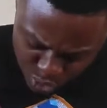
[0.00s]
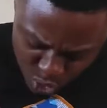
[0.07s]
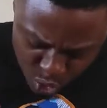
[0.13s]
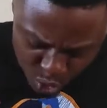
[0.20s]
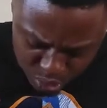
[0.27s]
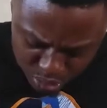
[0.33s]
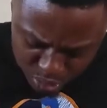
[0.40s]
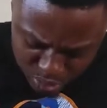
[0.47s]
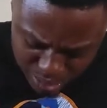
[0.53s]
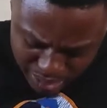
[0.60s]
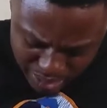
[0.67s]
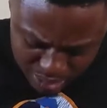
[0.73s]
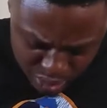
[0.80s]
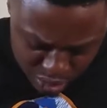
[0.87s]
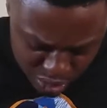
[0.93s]
cool
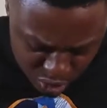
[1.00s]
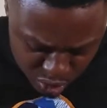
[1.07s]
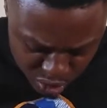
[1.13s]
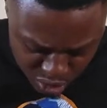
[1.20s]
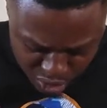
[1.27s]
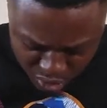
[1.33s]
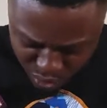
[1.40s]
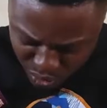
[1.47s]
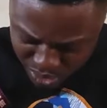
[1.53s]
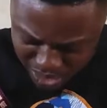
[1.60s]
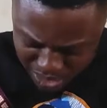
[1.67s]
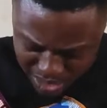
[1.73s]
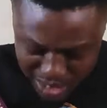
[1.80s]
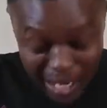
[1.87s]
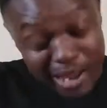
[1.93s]
looking t-shirt
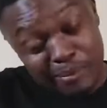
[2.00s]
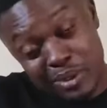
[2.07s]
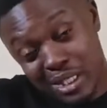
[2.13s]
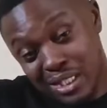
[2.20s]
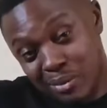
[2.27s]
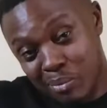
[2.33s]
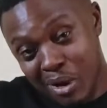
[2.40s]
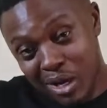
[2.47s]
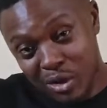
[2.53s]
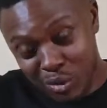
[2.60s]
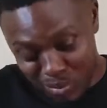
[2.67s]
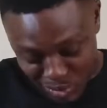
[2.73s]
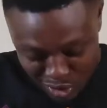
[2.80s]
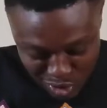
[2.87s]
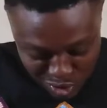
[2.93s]
with the MC Smart
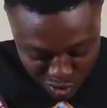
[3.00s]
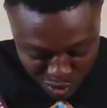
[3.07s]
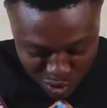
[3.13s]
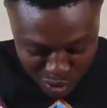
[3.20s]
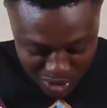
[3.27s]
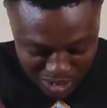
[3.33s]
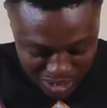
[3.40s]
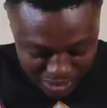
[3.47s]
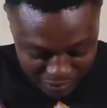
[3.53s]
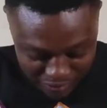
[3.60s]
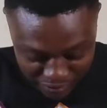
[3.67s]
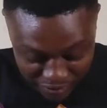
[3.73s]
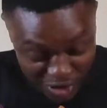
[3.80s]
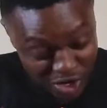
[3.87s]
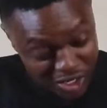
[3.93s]
Home logo in the
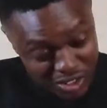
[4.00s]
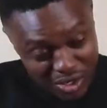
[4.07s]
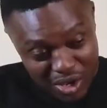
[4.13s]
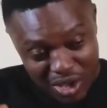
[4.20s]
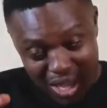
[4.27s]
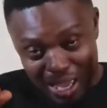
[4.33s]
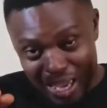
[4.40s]
front,